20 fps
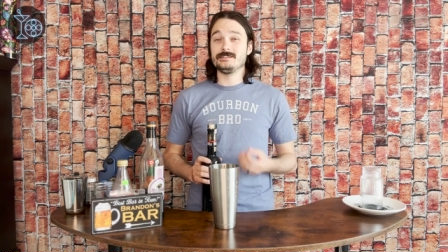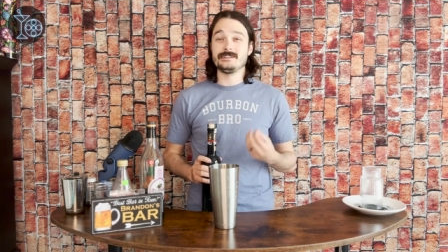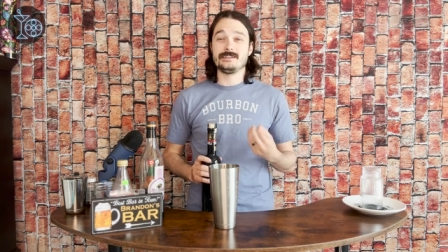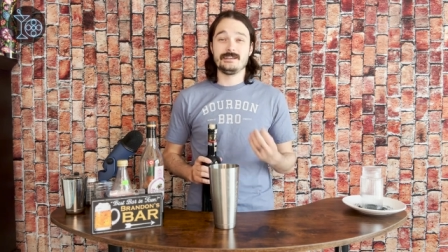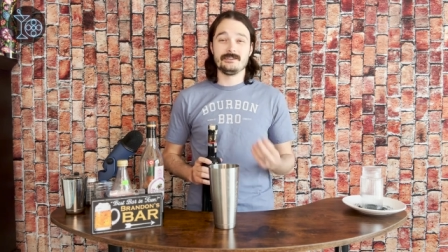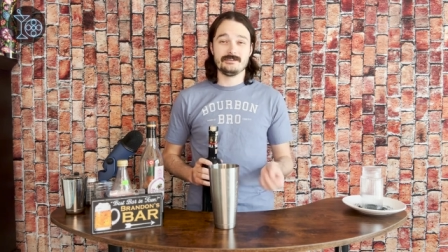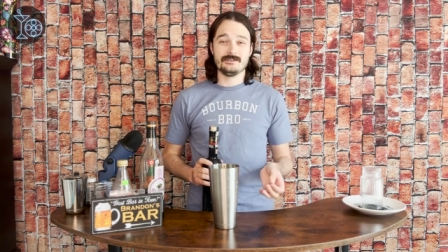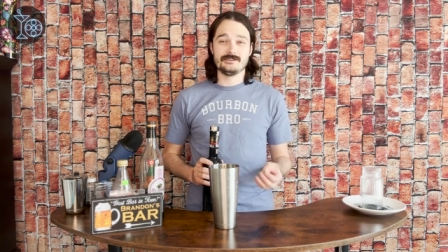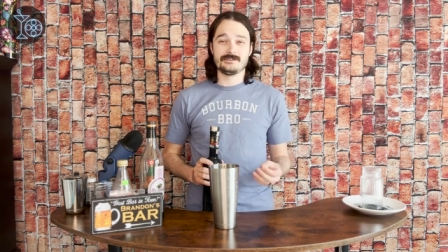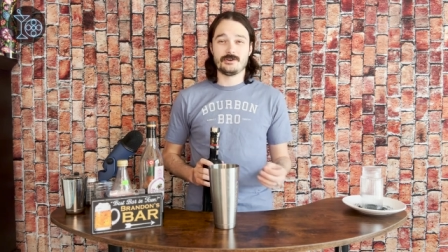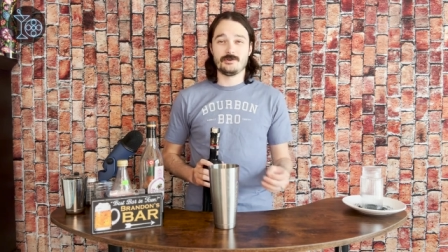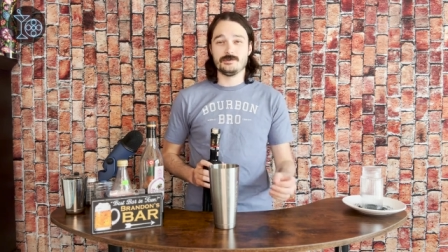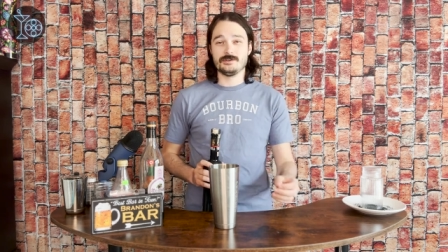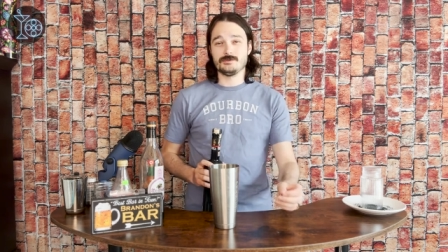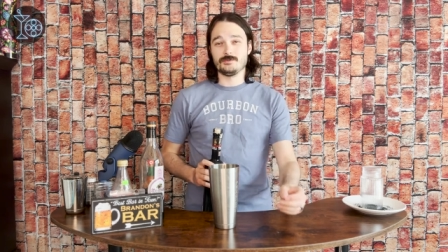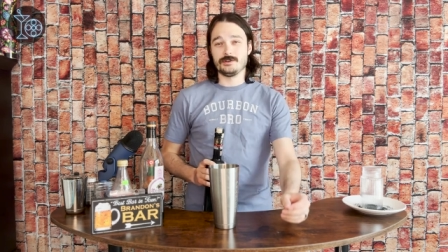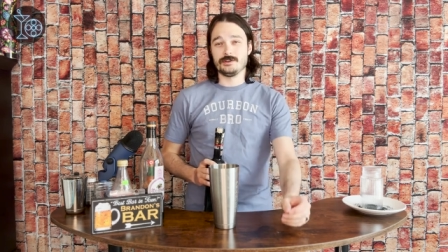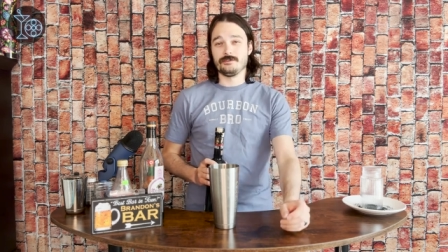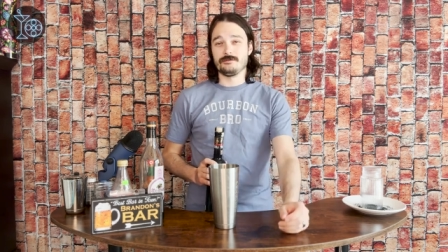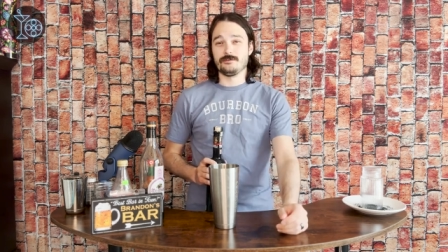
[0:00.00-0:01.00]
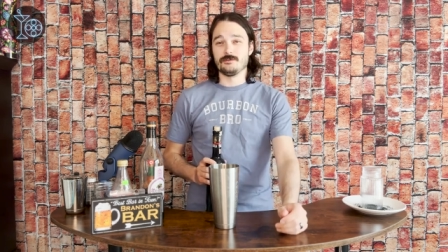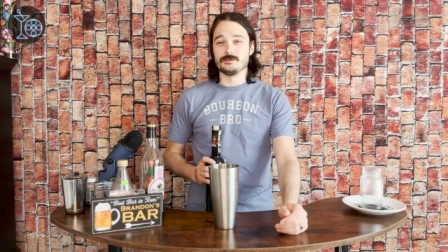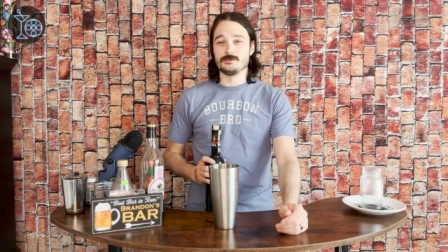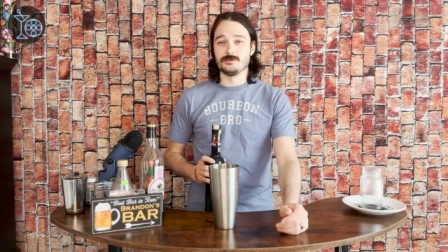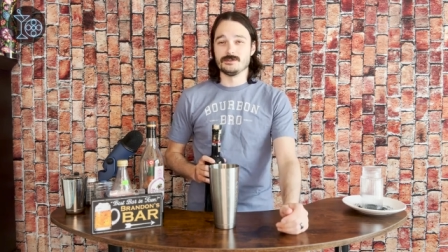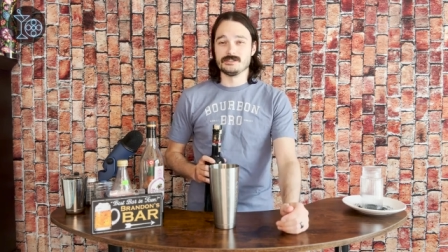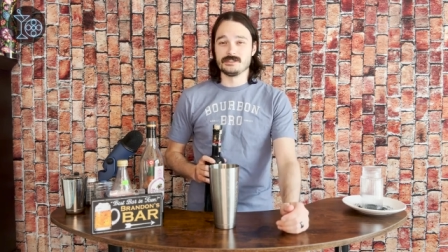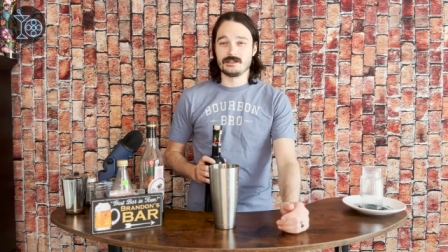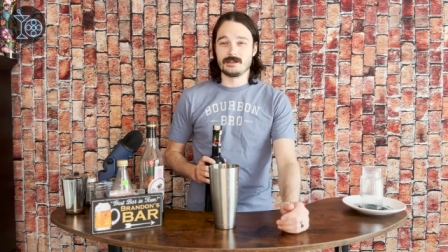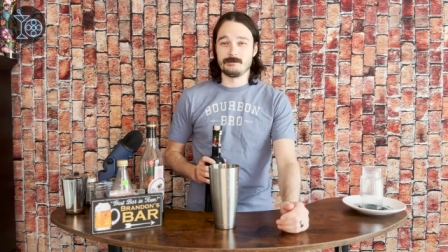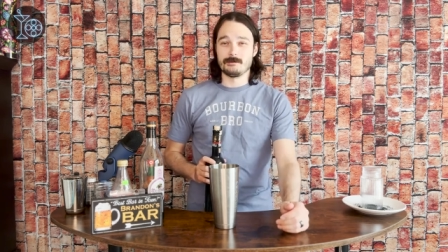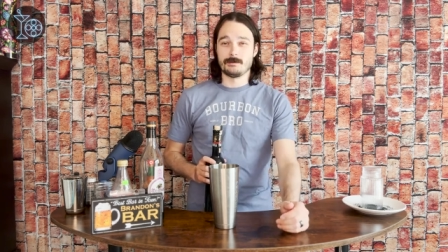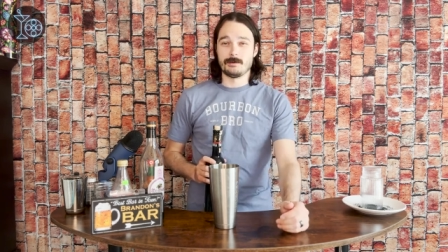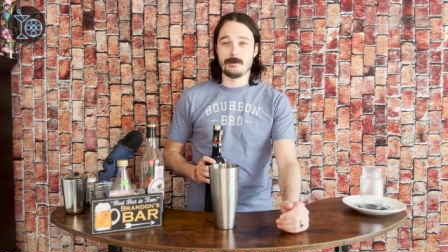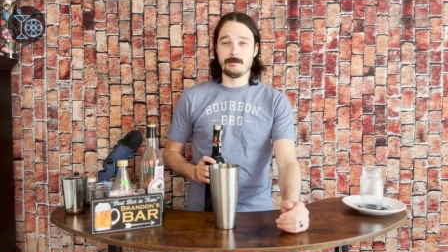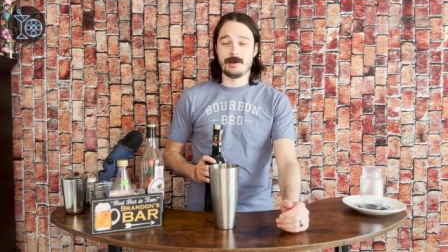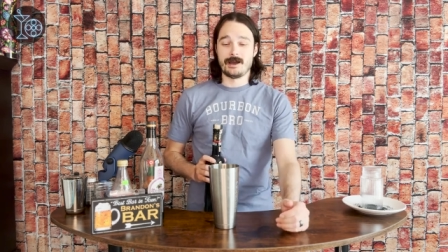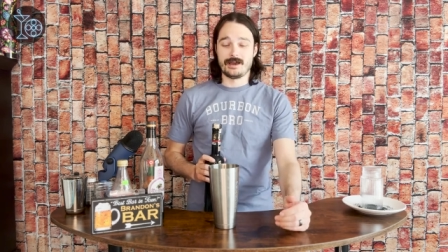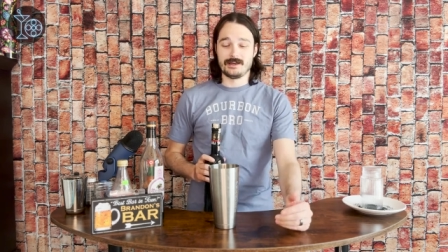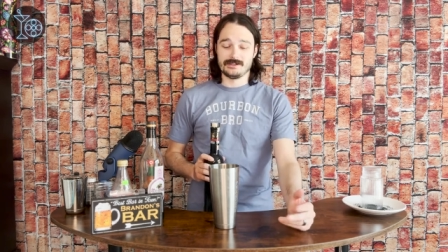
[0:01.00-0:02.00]
tequila is always one of the first ones that come to
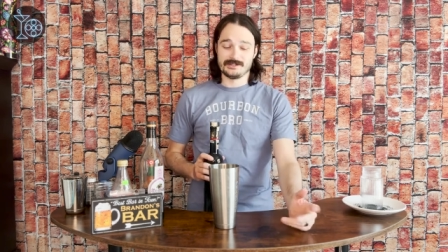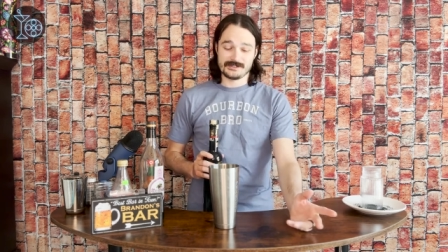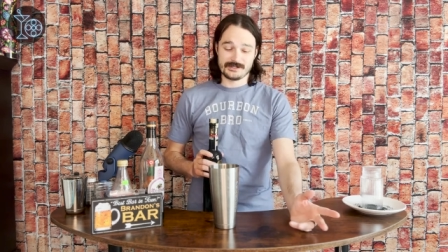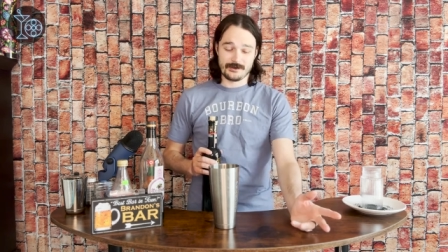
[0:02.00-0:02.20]
my mind,